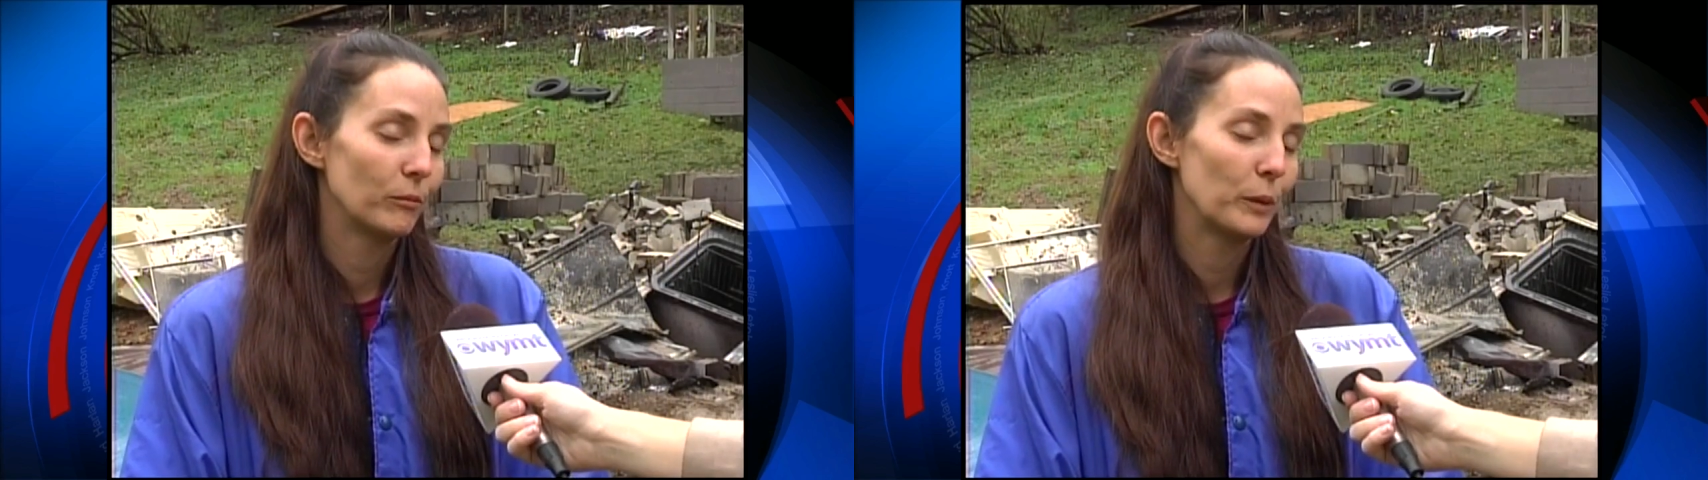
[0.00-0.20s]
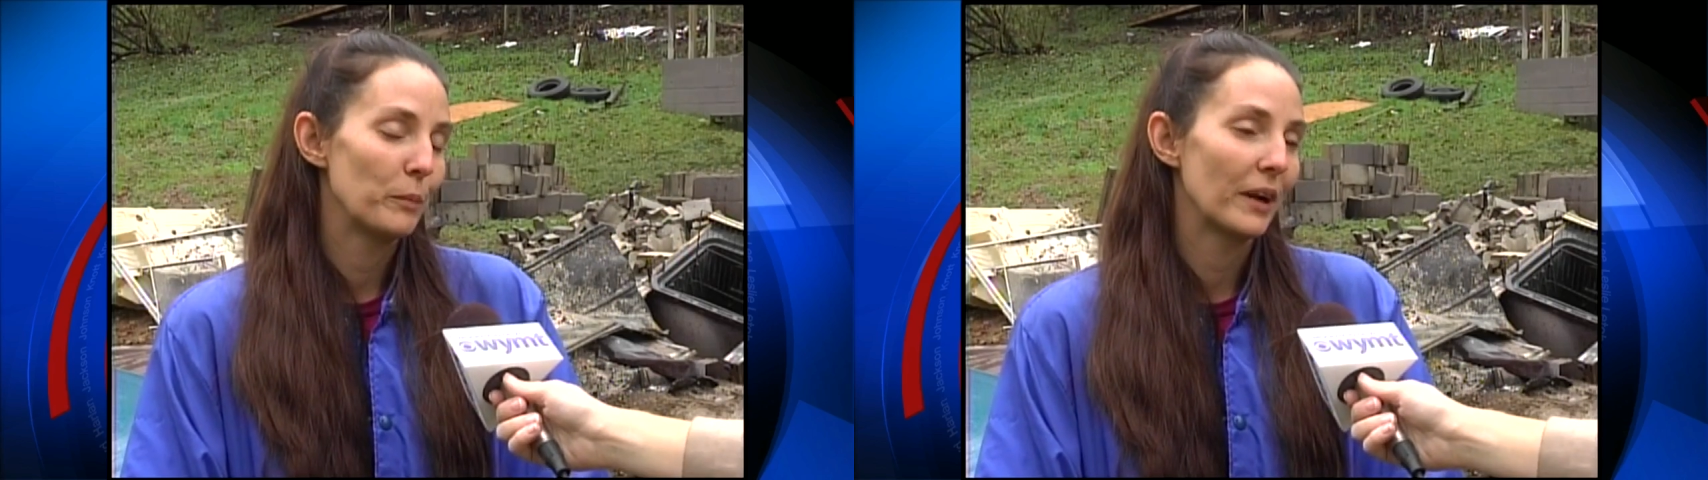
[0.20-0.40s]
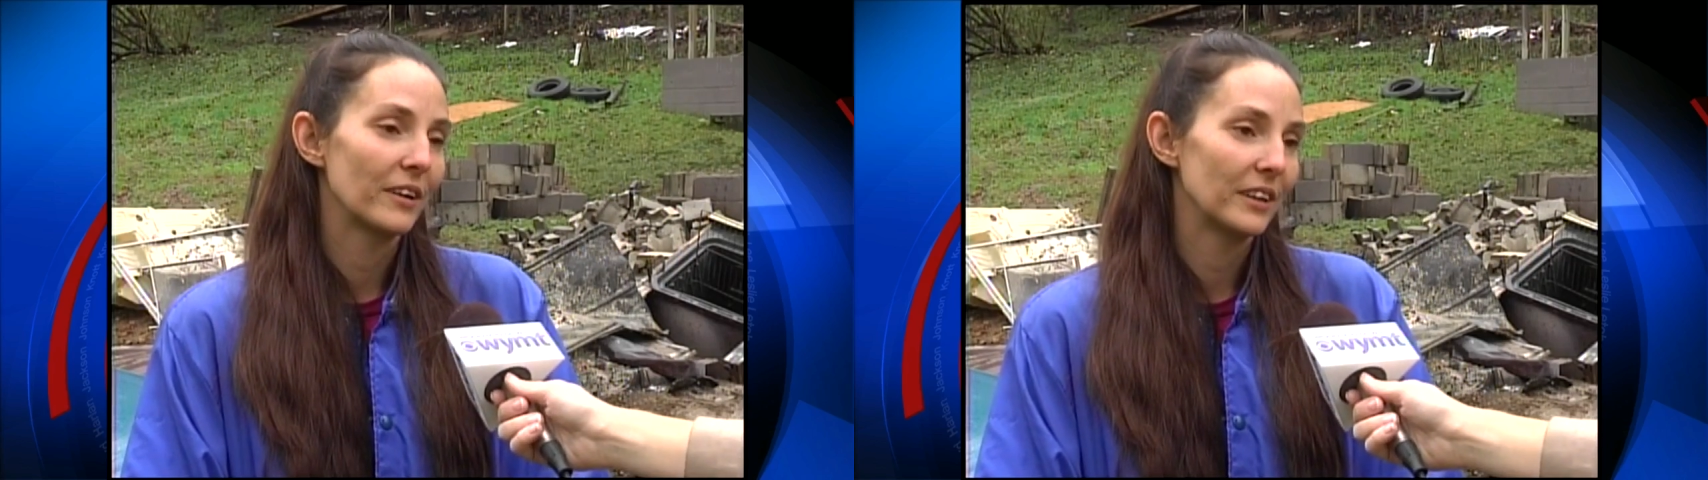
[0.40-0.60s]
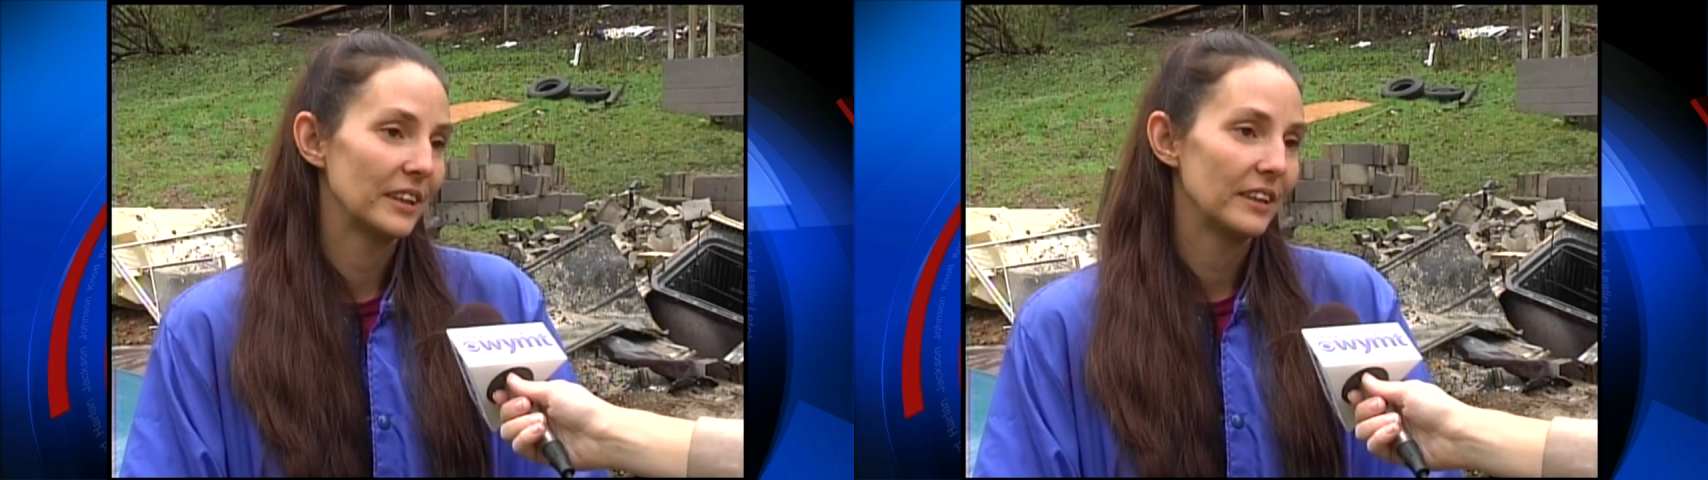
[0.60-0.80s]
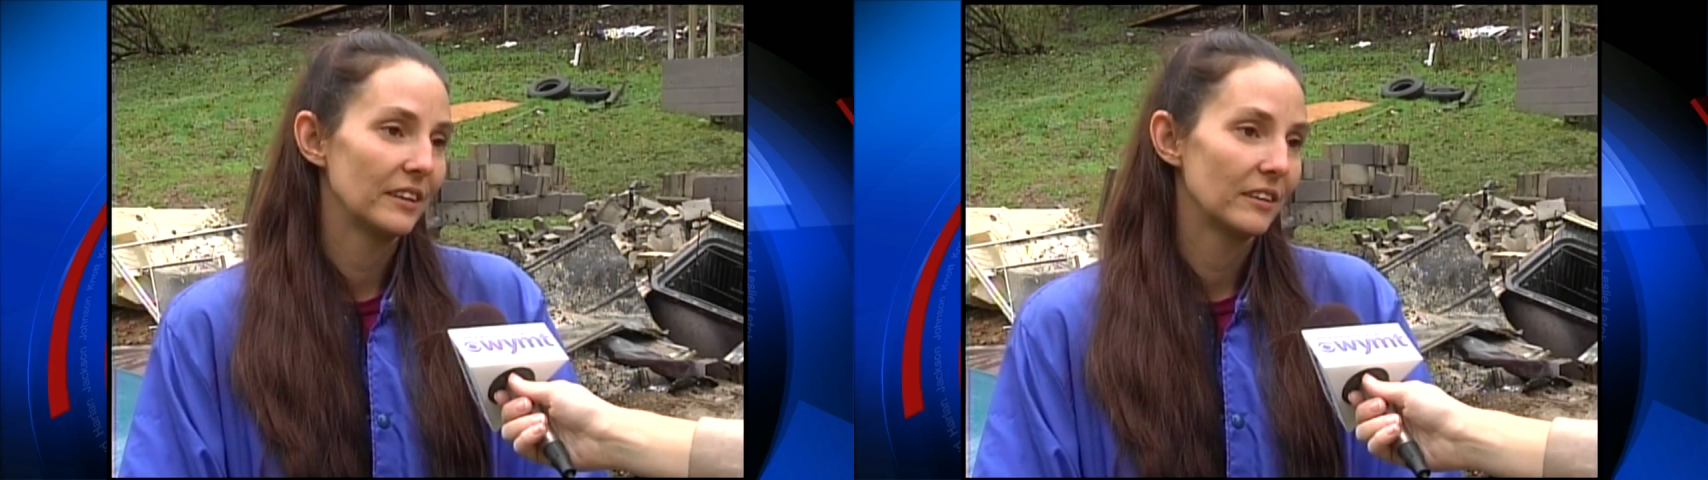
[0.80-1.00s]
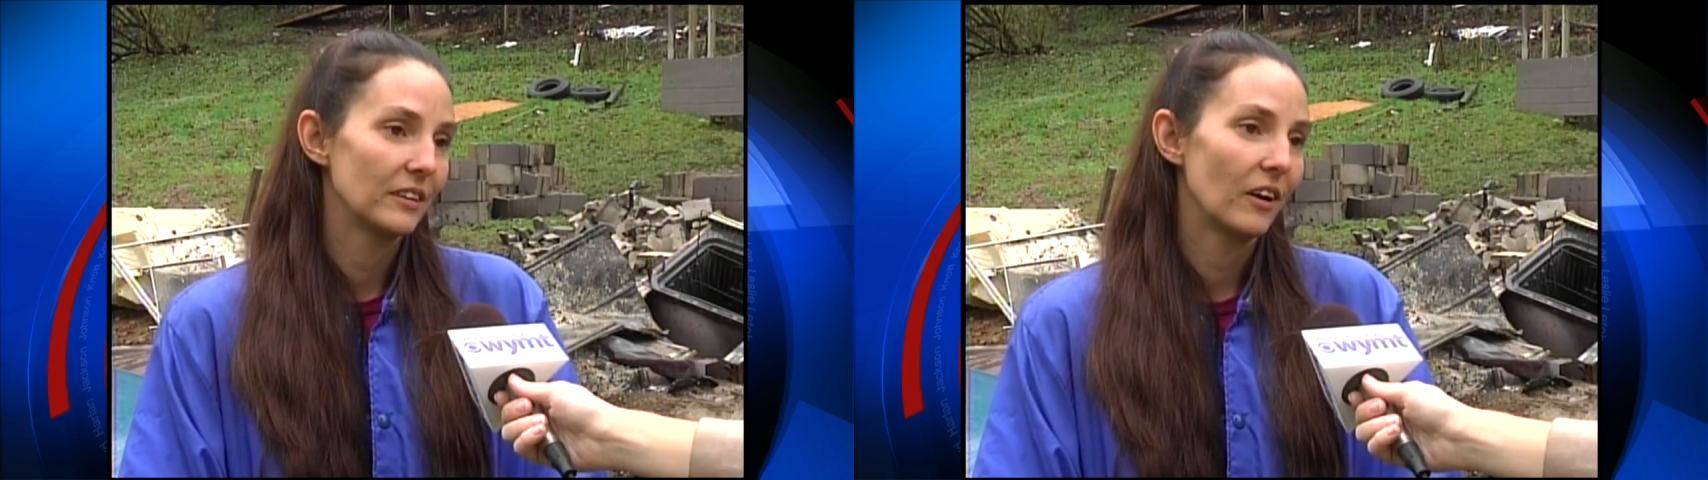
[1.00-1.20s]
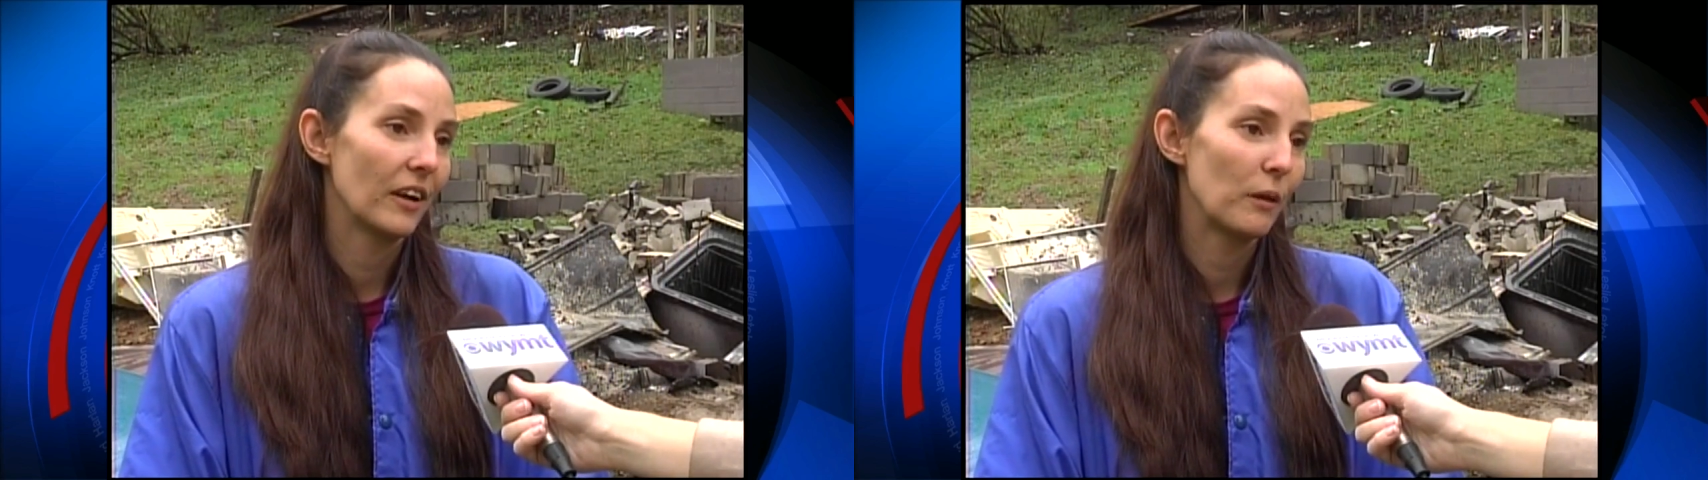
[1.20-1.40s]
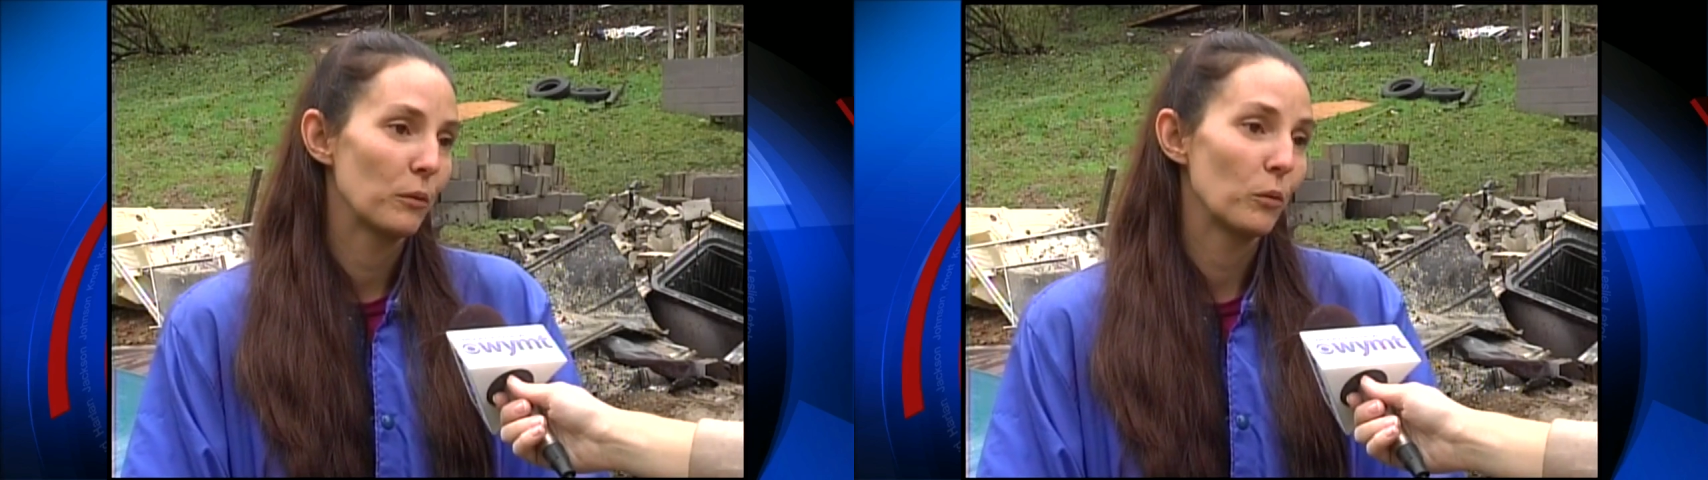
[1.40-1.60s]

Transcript: we barely got out with